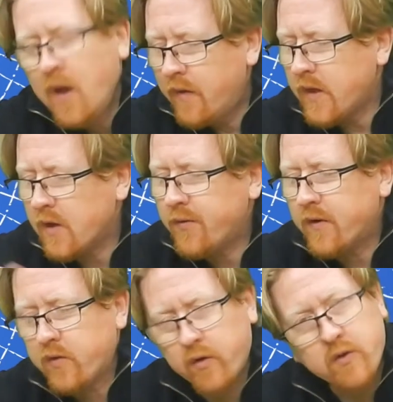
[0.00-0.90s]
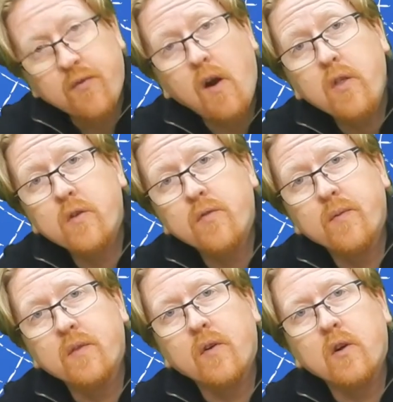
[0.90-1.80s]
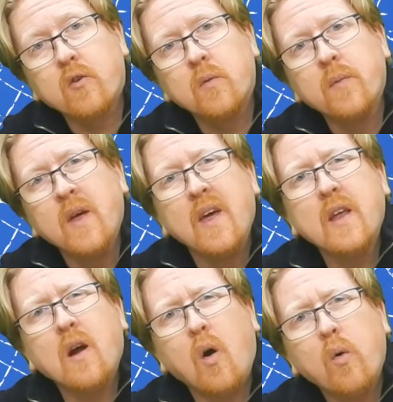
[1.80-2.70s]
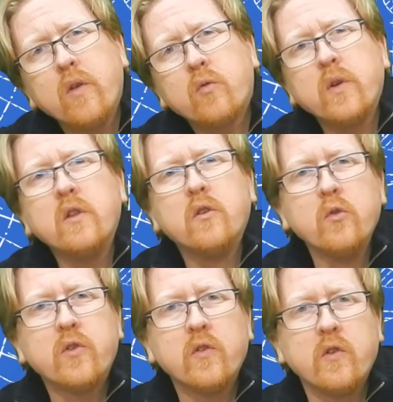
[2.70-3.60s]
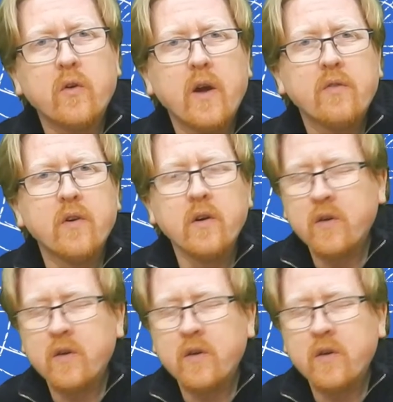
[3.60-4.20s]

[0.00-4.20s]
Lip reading: and the effort is always farther from the fulcrum, it always reduces your effort.